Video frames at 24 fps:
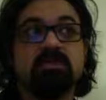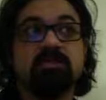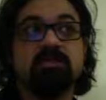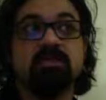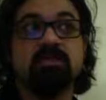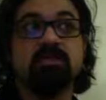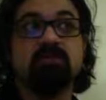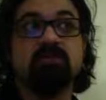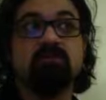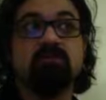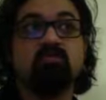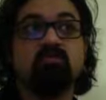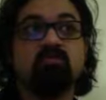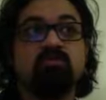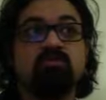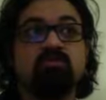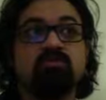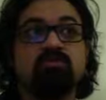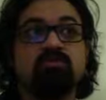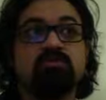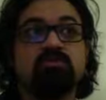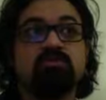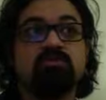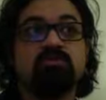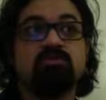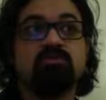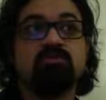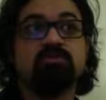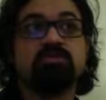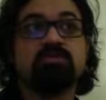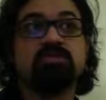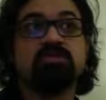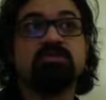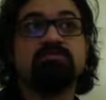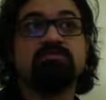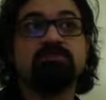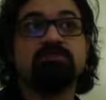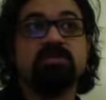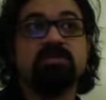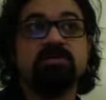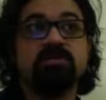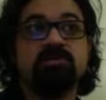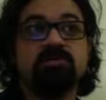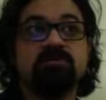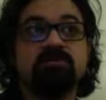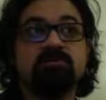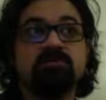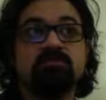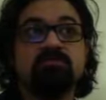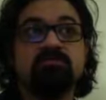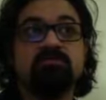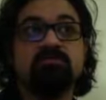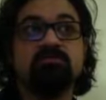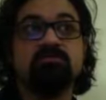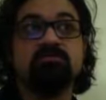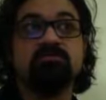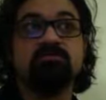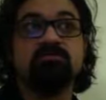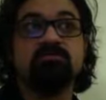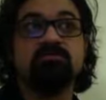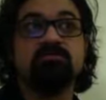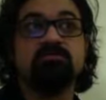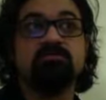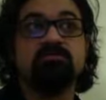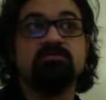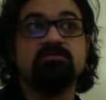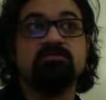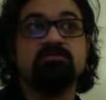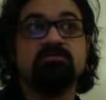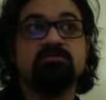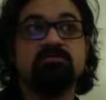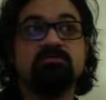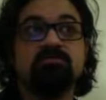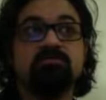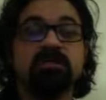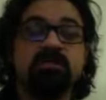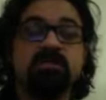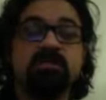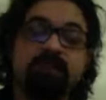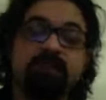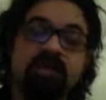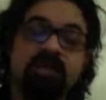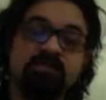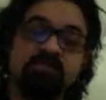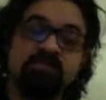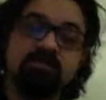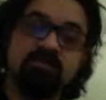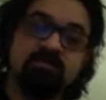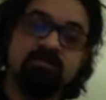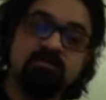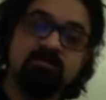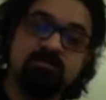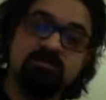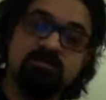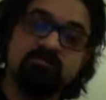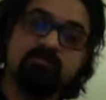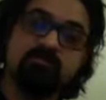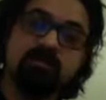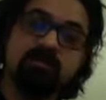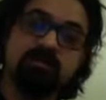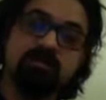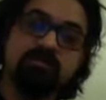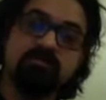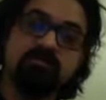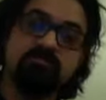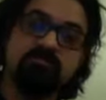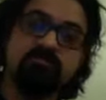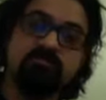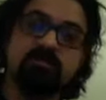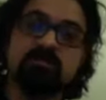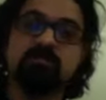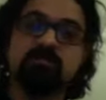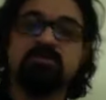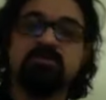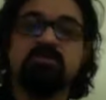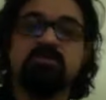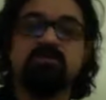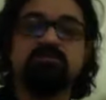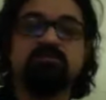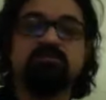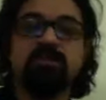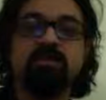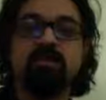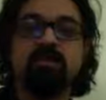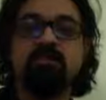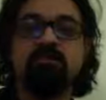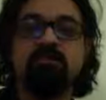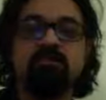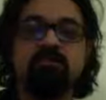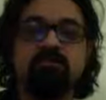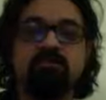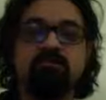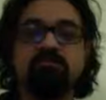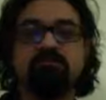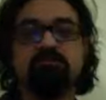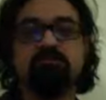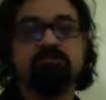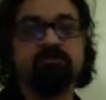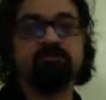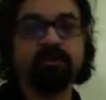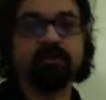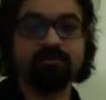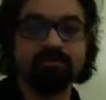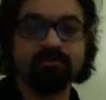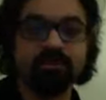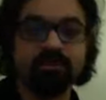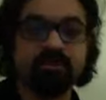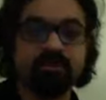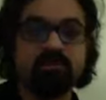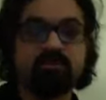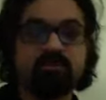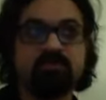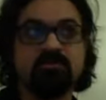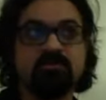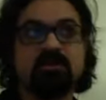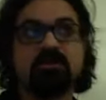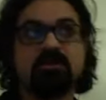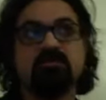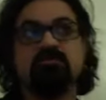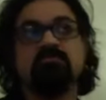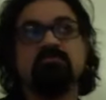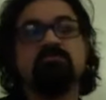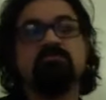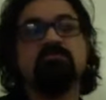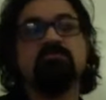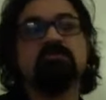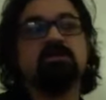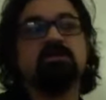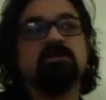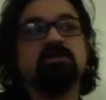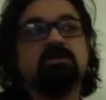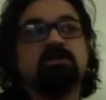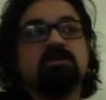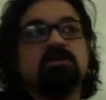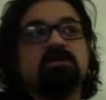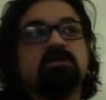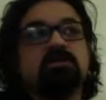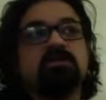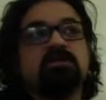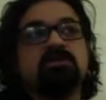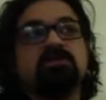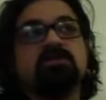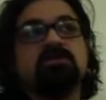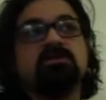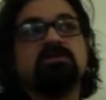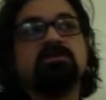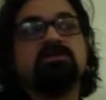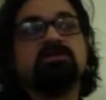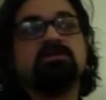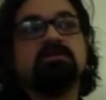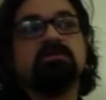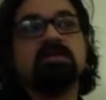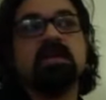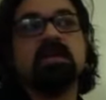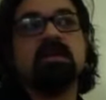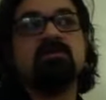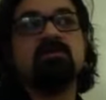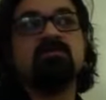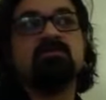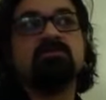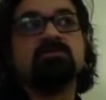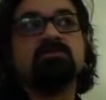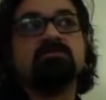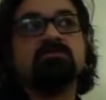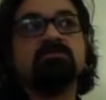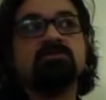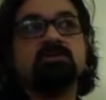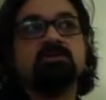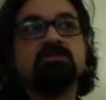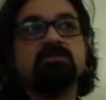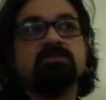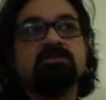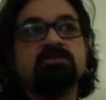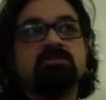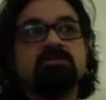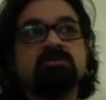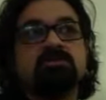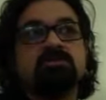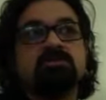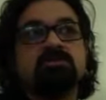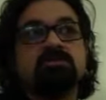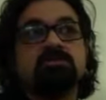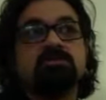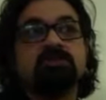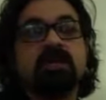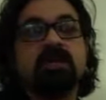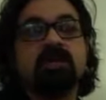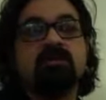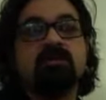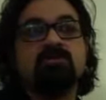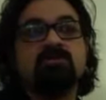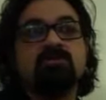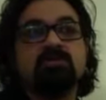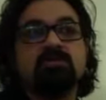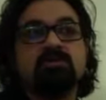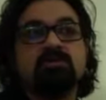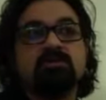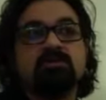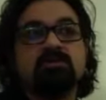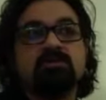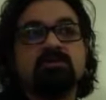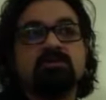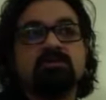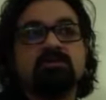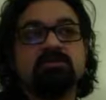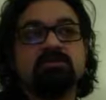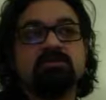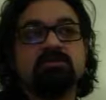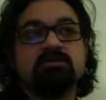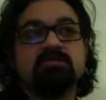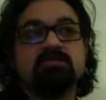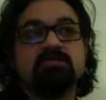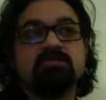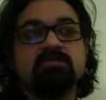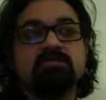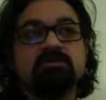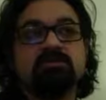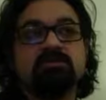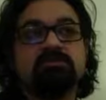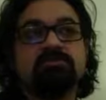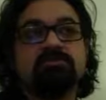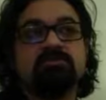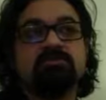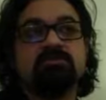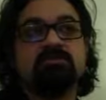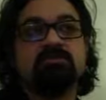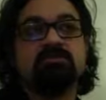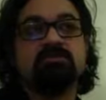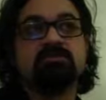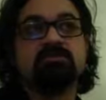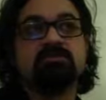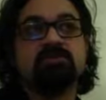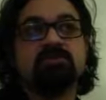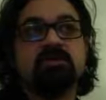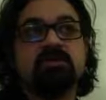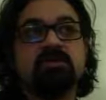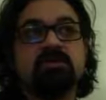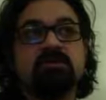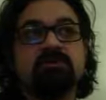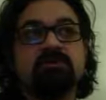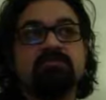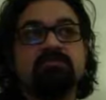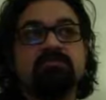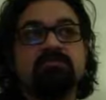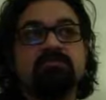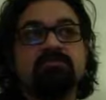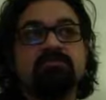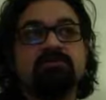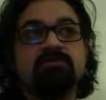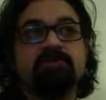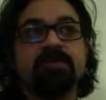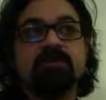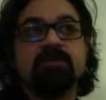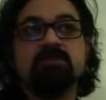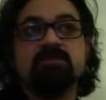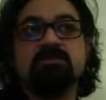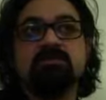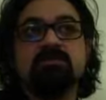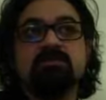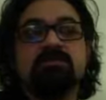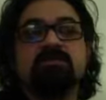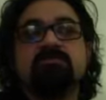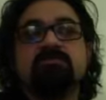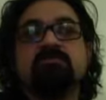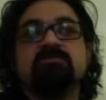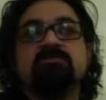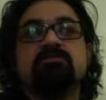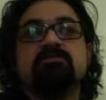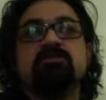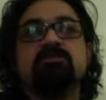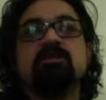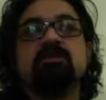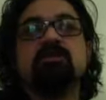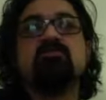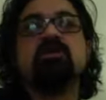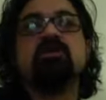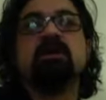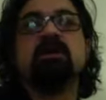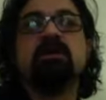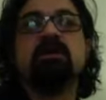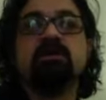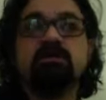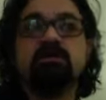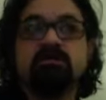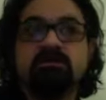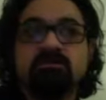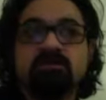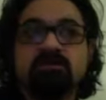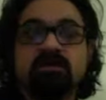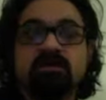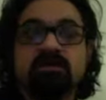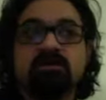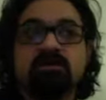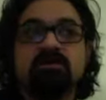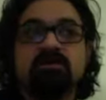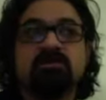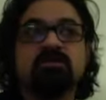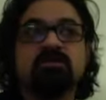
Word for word: you know what what does it mean to be masculine, right, versus being feminine? Like there's this inherent opposition, apparently, at least on the surface. Um, is it even okay to think